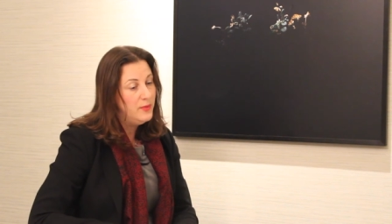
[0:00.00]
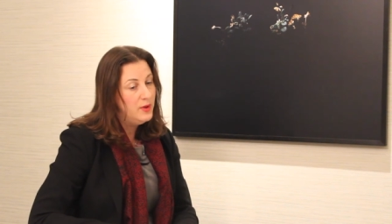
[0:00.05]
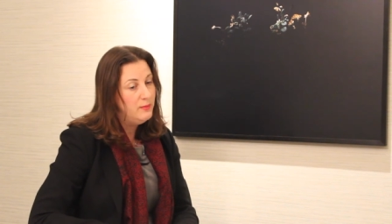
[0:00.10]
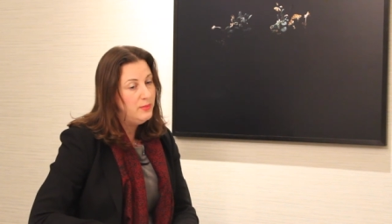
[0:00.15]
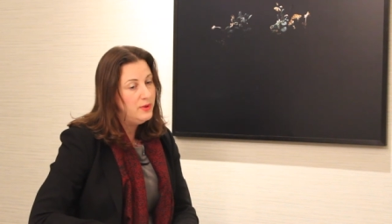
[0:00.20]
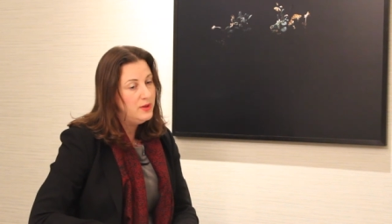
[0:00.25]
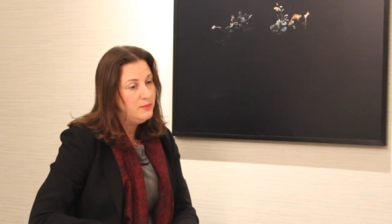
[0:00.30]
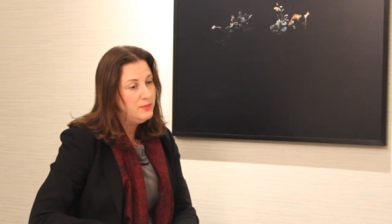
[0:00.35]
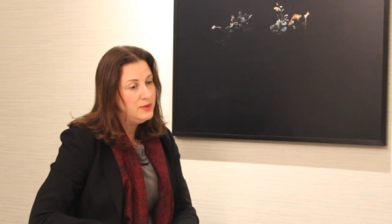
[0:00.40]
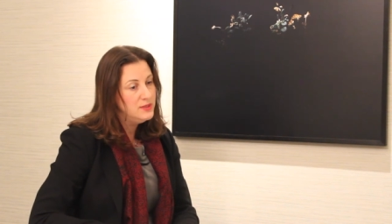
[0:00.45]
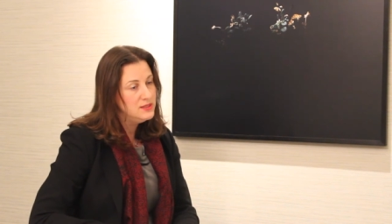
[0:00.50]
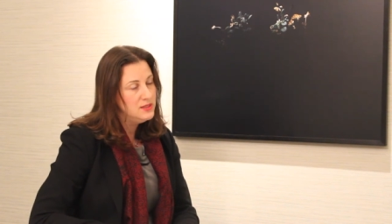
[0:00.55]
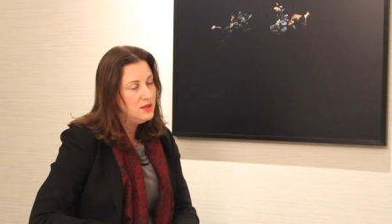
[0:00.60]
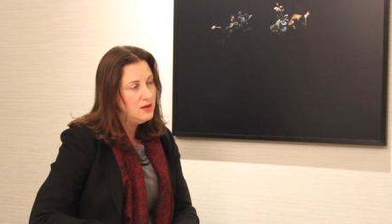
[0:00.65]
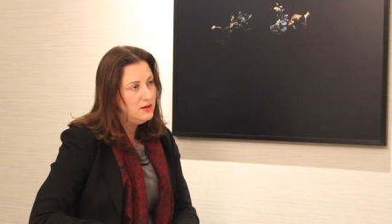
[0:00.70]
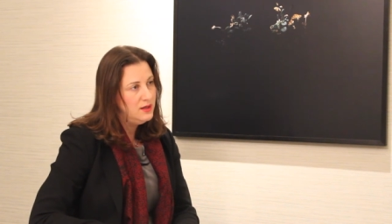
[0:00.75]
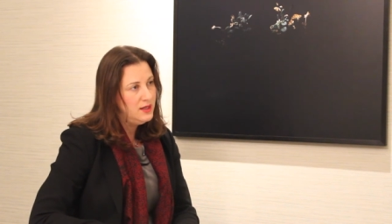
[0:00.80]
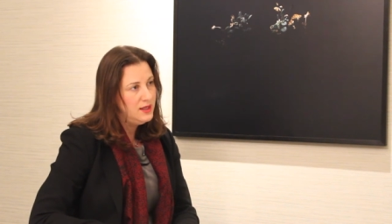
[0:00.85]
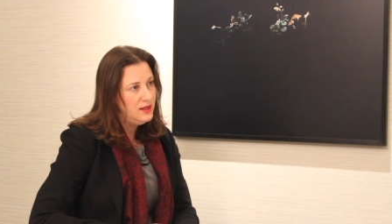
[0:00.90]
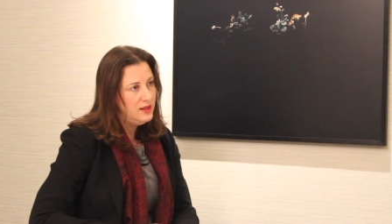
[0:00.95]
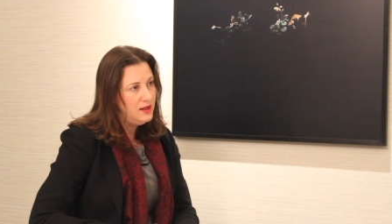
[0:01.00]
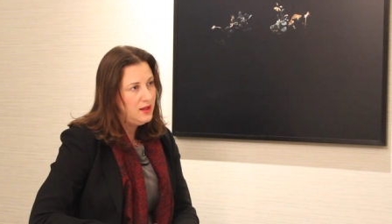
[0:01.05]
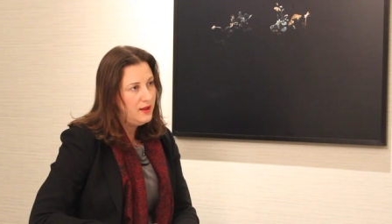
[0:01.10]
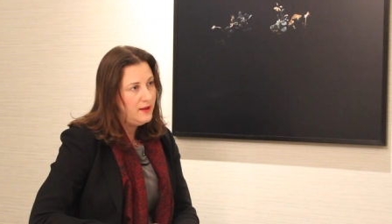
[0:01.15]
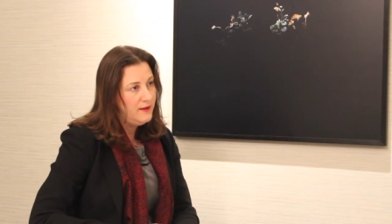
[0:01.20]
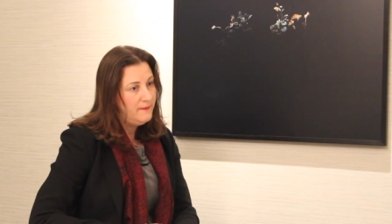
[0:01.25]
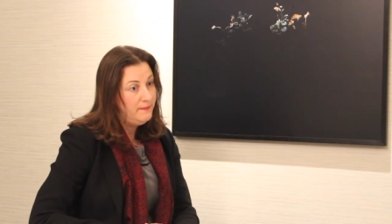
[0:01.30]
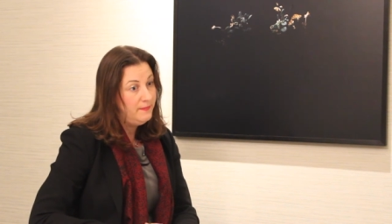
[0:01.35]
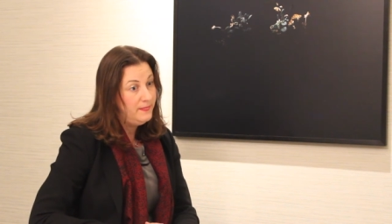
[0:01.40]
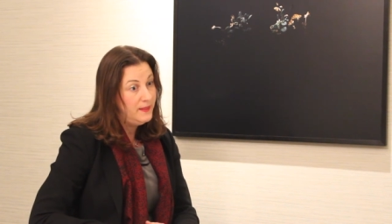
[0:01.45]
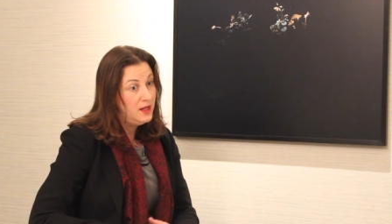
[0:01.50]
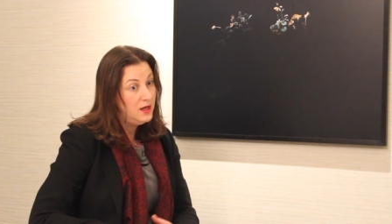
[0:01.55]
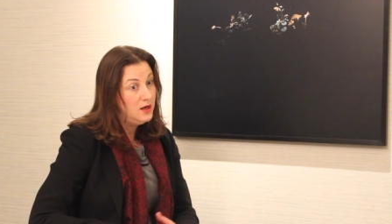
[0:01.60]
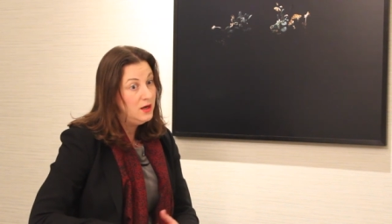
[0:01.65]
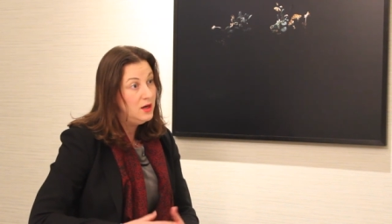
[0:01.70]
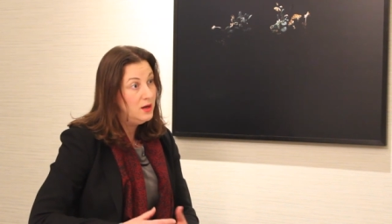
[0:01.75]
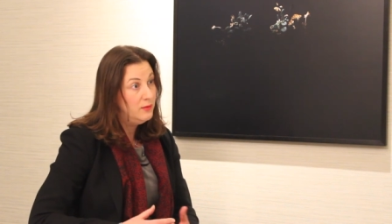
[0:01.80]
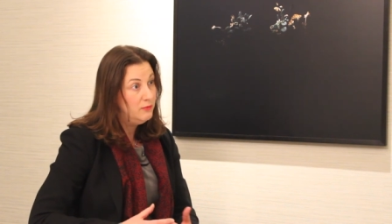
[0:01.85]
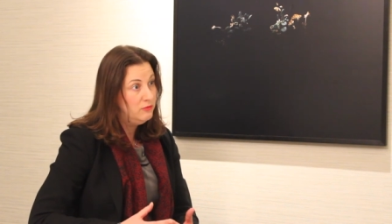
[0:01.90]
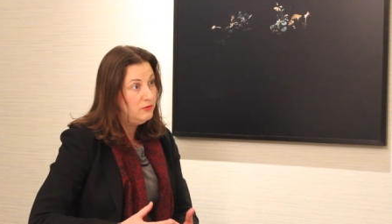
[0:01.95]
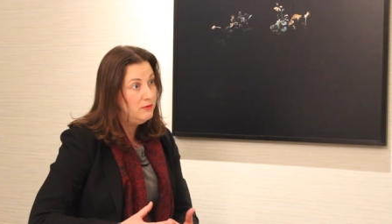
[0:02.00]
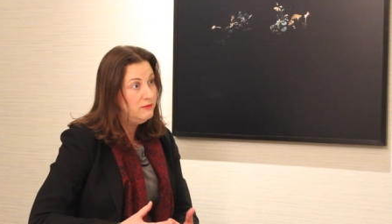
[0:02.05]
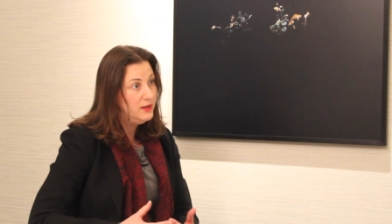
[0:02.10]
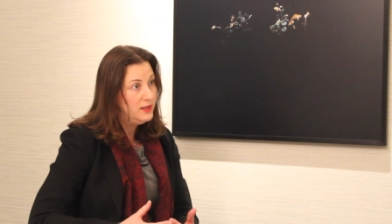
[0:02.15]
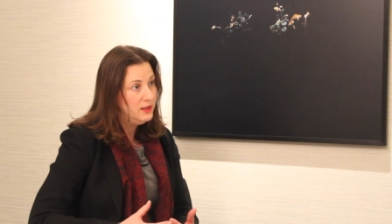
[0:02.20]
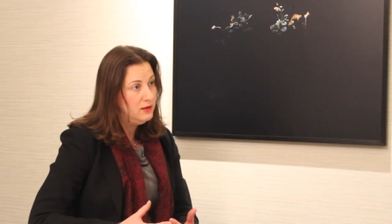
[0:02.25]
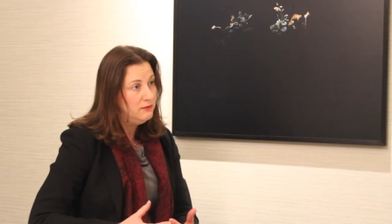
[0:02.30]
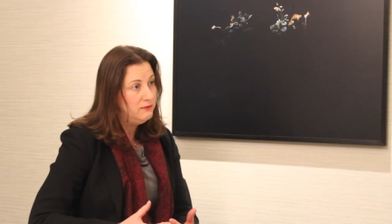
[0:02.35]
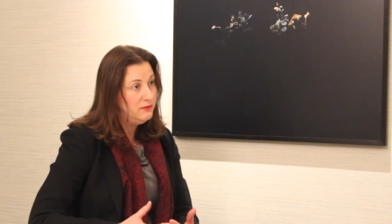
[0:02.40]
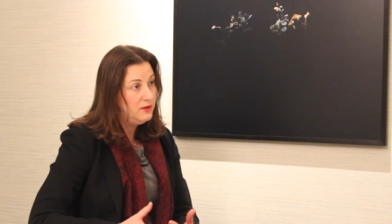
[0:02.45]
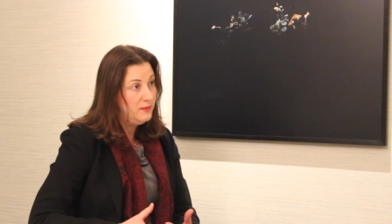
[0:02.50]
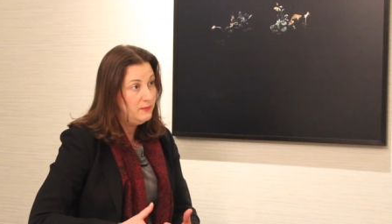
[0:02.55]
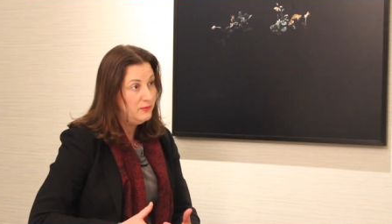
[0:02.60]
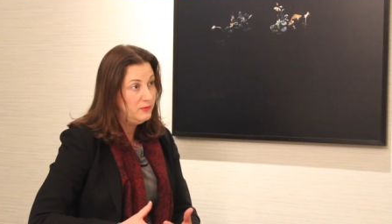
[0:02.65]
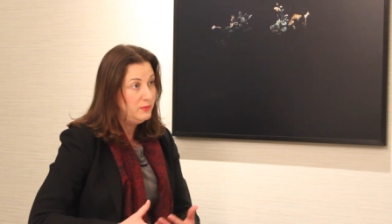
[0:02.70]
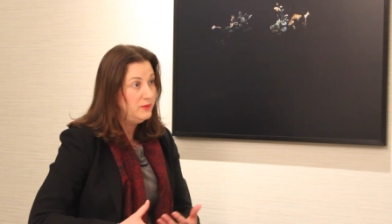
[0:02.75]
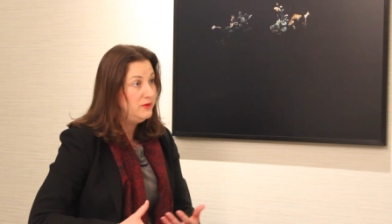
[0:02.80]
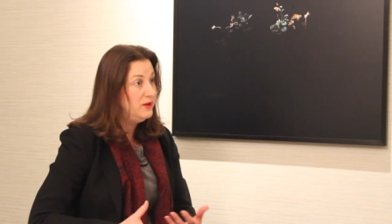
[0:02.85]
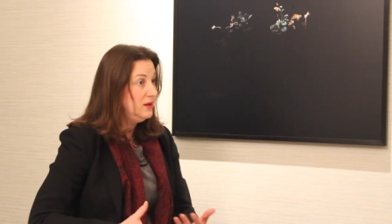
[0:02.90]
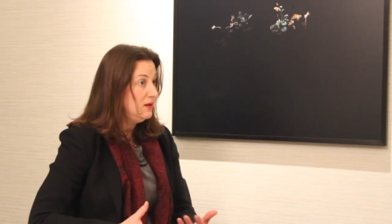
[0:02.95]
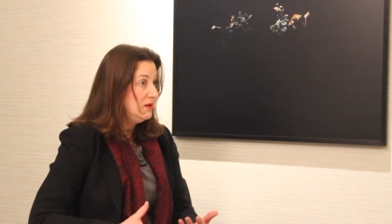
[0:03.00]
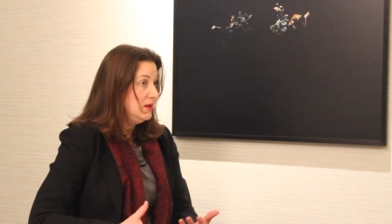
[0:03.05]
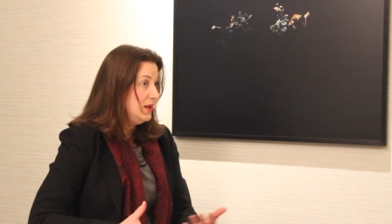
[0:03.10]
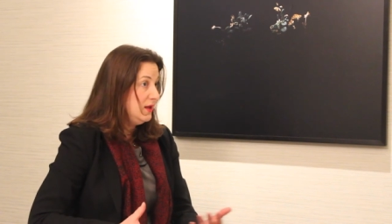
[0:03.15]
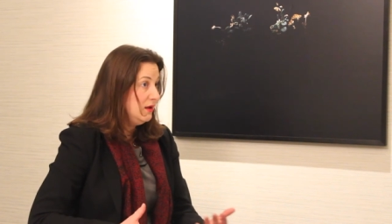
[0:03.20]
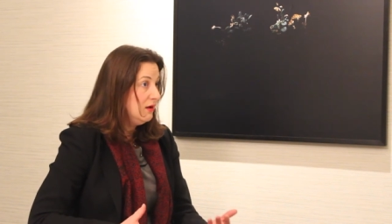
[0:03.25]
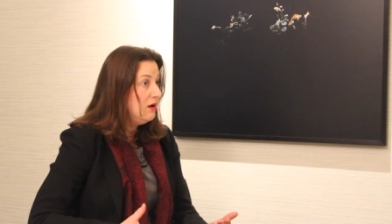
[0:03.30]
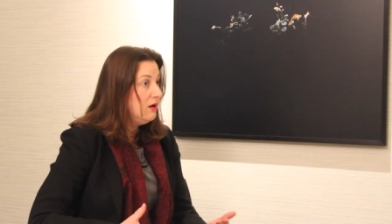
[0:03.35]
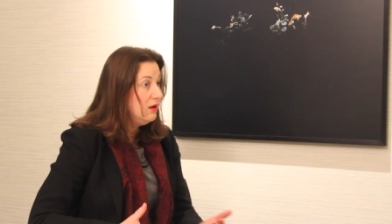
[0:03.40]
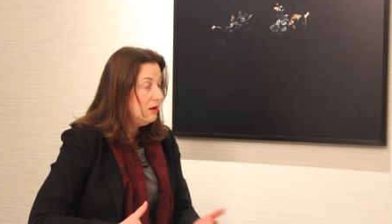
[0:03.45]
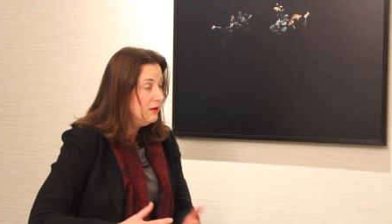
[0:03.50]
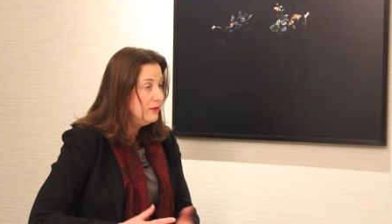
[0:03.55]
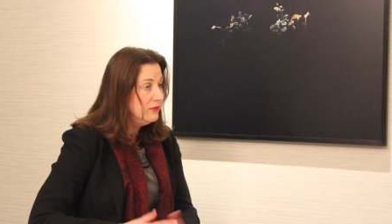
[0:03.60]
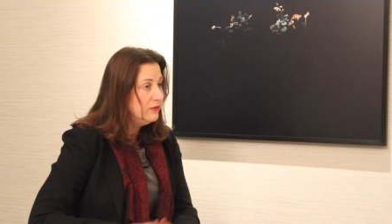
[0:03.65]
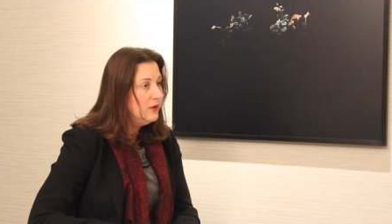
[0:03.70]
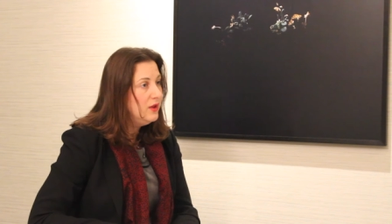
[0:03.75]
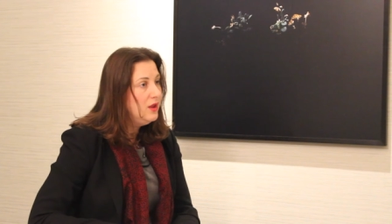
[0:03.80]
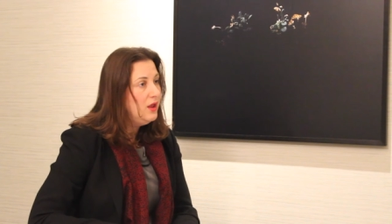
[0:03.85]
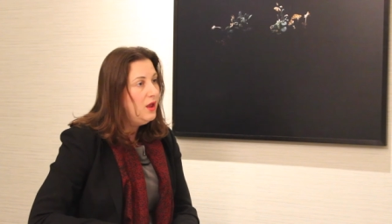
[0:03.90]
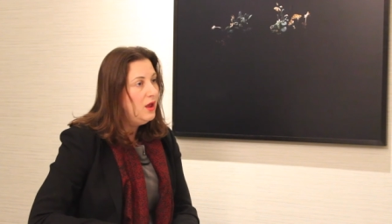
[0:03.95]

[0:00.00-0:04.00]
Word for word: but certainly in a number of legal firms, particularly ours,